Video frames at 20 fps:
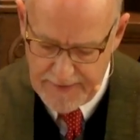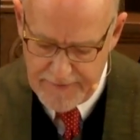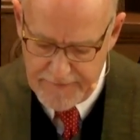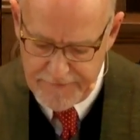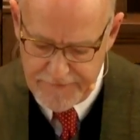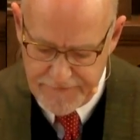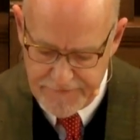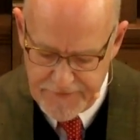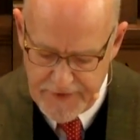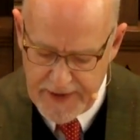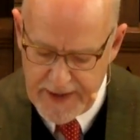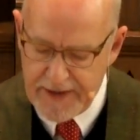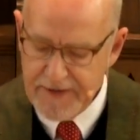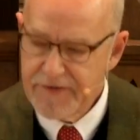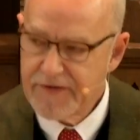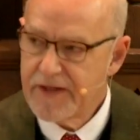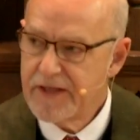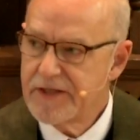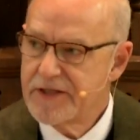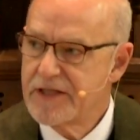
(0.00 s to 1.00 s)

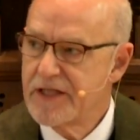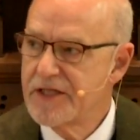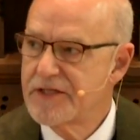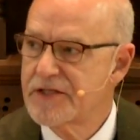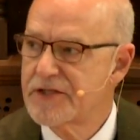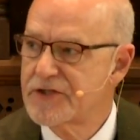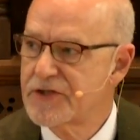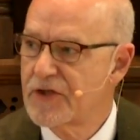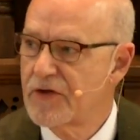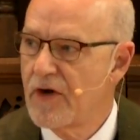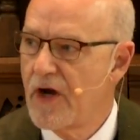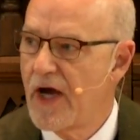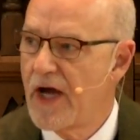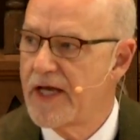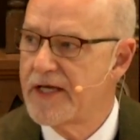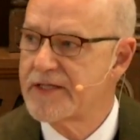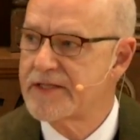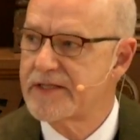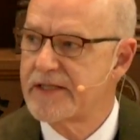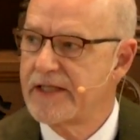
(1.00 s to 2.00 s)
faith in Jesus
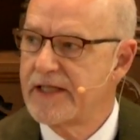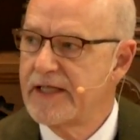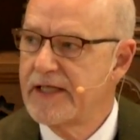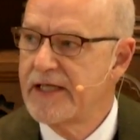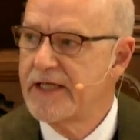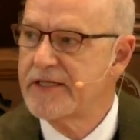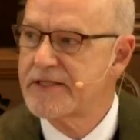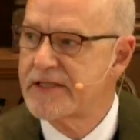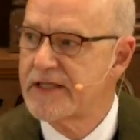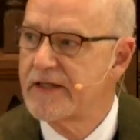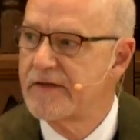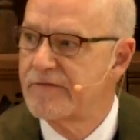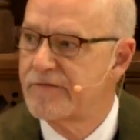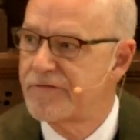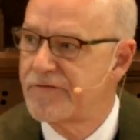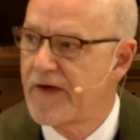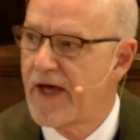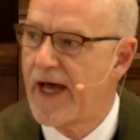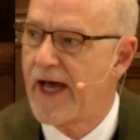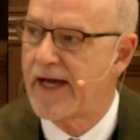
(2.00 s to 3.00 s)
Christ is, in
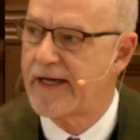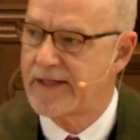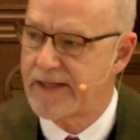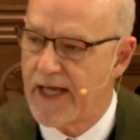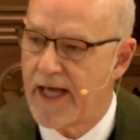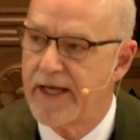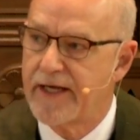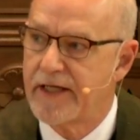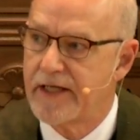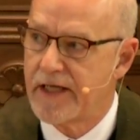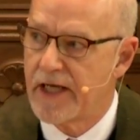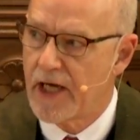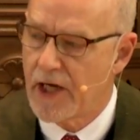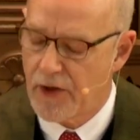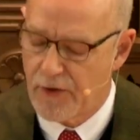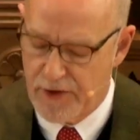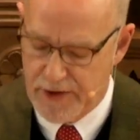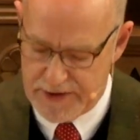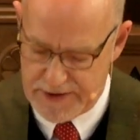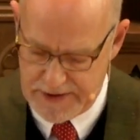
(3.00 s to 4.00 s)
fact, an
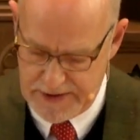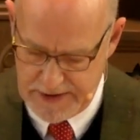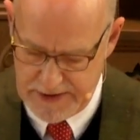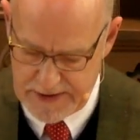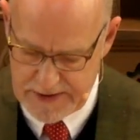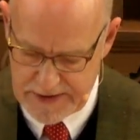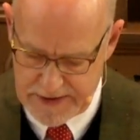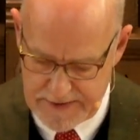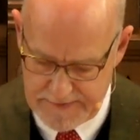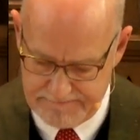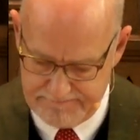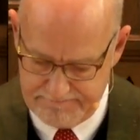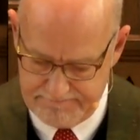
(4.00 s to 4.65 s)
inheritance